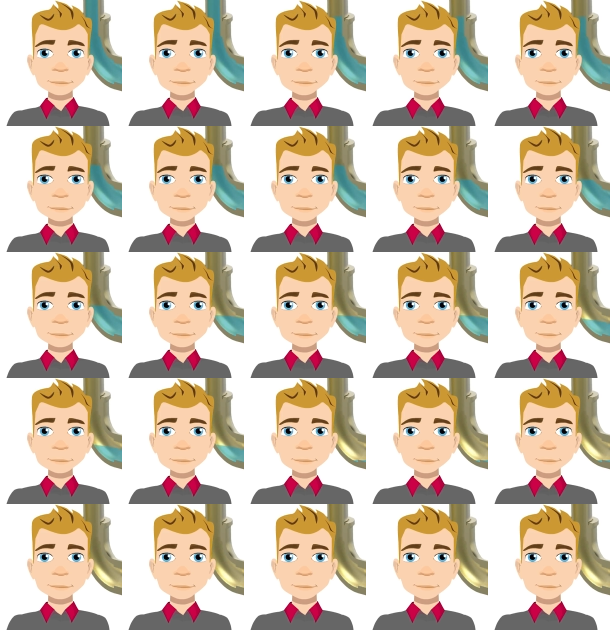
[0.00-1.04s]

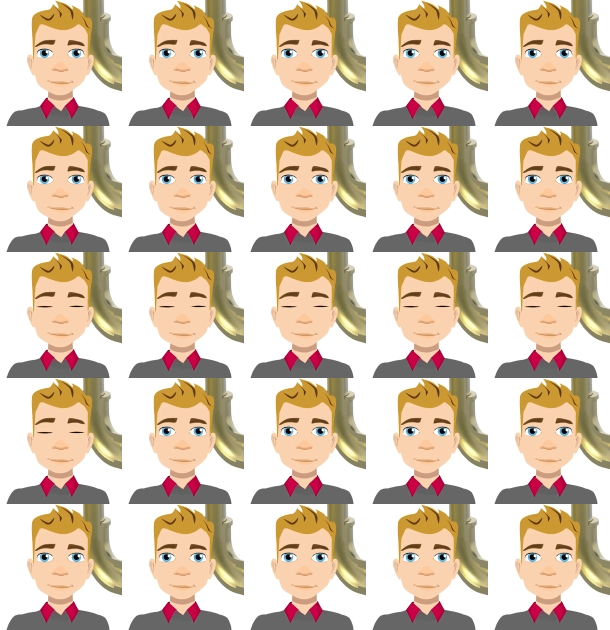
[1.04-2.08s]

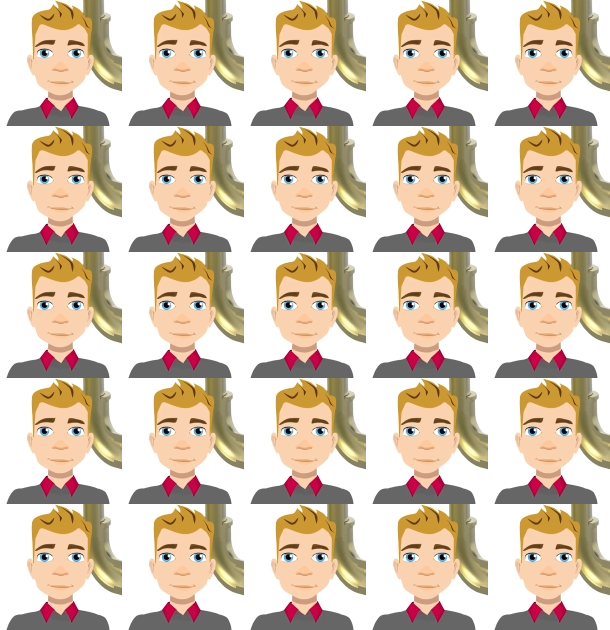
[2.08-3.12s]

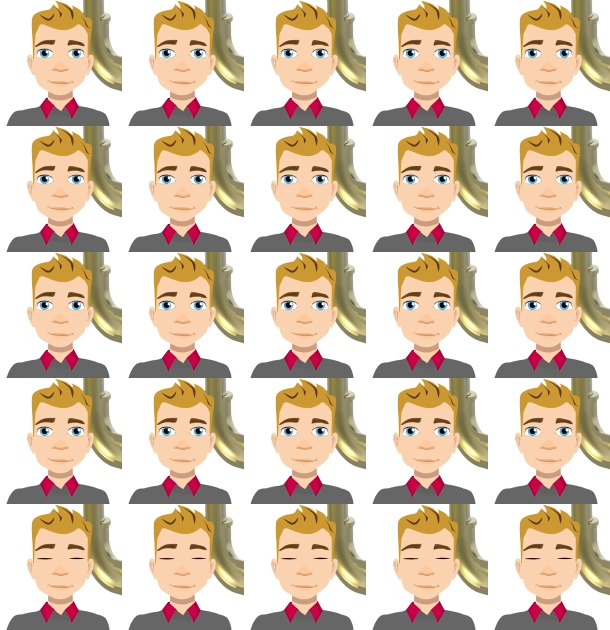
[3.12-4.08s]
(silence)